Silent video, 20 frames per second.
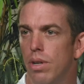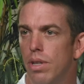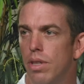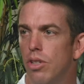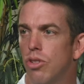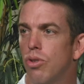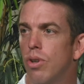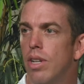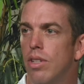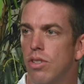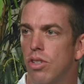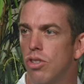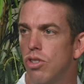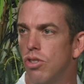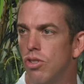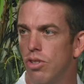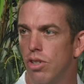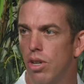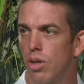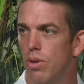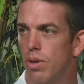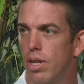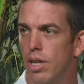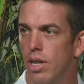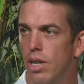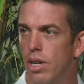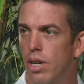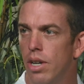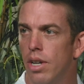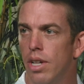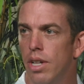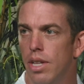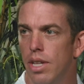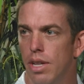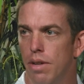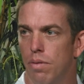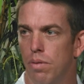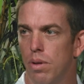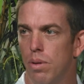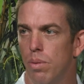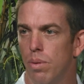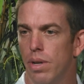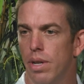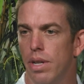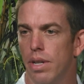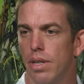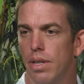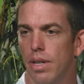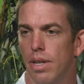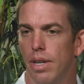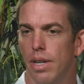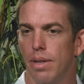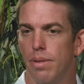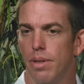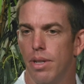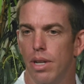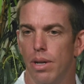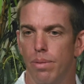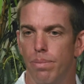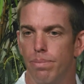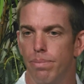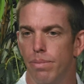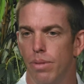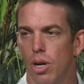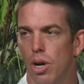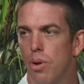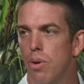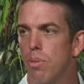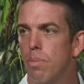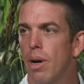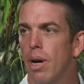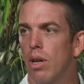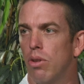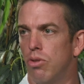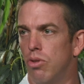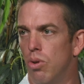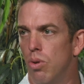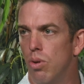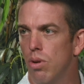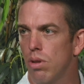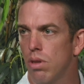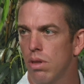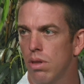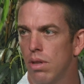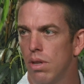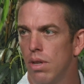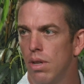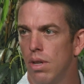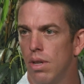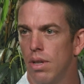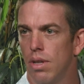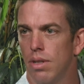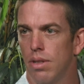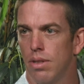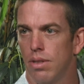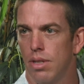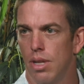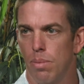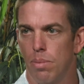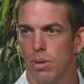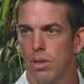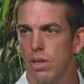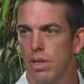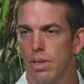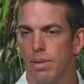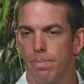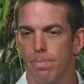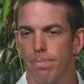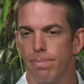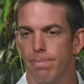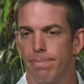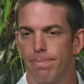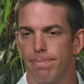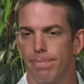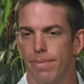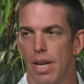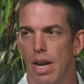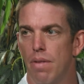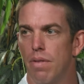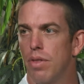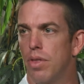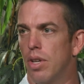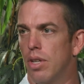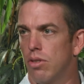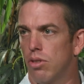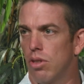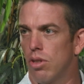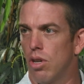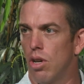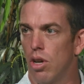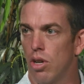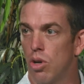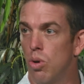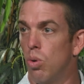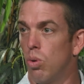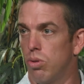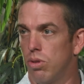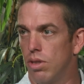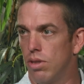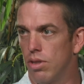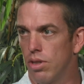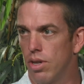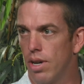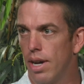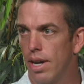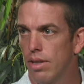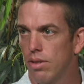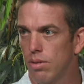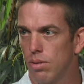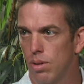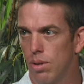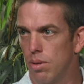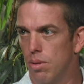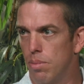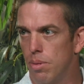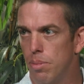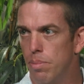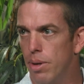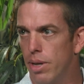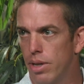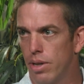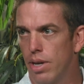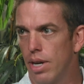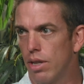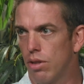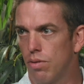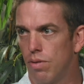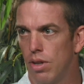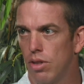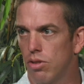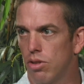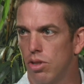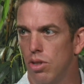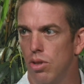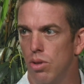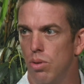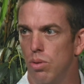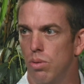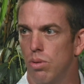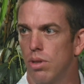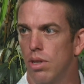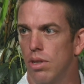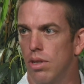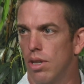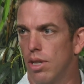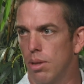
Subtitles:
the transition zone here. If we went, you know, 100 miles north, typically everything's a cool season grass, whether it be bentgrass, fescue, Kentucky